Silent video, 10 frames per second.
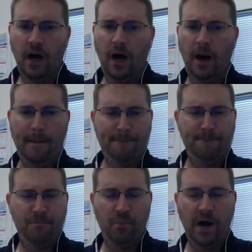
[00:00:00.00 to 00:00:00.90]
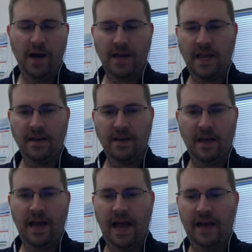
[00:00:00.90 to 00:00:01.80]
Um, but it,
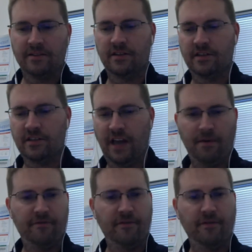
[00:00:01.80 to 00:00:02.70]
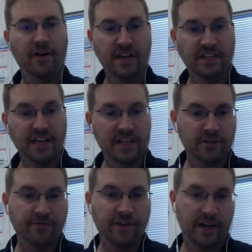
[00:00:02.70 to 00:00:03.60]
it has the same very intense
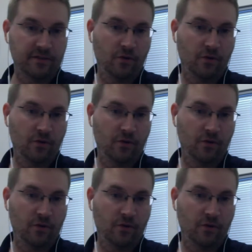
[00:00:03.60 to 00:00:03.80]
effects.